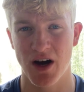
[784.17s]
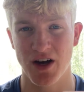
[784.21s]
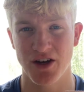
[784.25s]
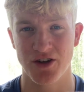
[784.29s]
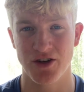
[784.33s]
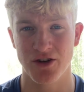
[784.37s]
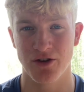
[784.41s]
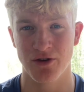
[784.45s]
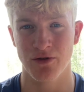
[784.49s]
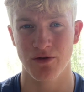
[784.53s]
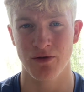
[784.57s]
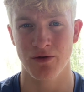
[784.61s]

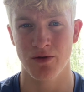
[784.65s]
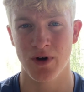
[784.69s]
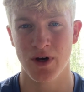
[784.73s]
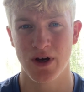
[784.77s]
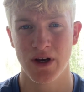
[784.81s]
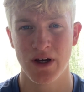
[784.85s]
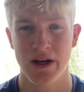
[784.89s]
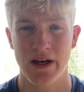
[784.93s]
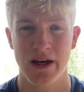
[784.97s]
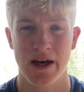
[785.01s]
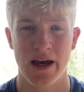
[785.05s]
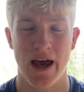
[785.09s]
do
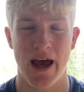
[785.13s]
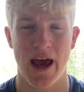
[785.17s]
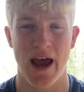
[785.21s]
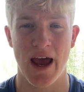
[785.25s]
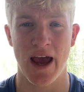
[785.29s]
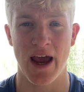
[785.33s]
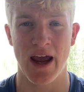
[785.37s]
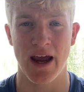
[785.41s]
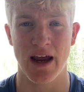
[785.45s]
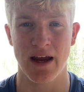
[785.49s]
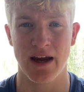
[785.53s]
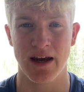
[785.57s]

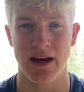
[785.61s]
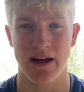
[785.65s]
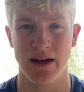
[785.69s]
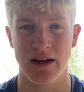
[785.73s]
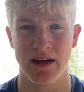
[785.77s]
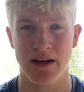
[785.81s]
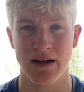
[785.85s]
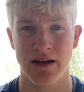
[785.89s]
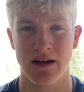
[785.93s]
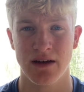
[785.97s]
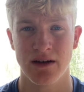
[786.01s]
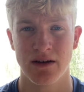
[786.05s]

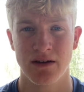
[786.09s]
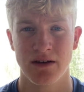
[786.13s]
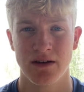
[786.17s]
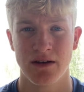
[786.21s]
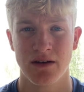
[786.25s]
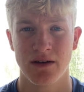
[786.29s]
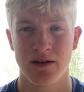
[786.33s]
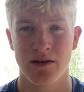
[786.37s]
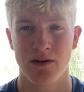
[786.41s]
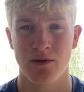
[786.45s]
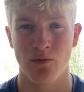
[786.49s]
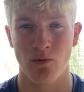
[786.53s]
a
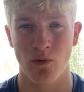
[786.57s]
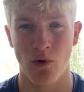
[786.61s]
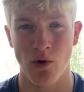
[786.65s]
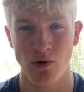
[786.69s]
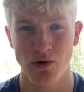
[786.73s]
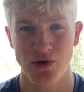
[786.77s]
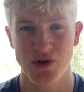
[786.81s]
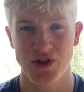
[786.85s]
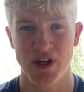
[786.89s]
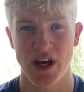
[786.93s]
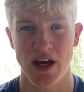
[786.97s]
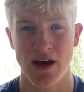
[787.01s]

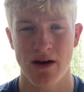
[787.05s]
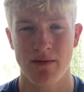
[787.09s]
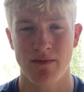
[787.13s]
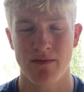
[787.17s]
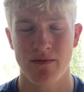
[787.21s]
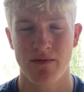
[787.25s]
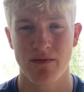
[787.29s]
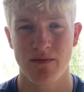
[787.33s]
wall sit.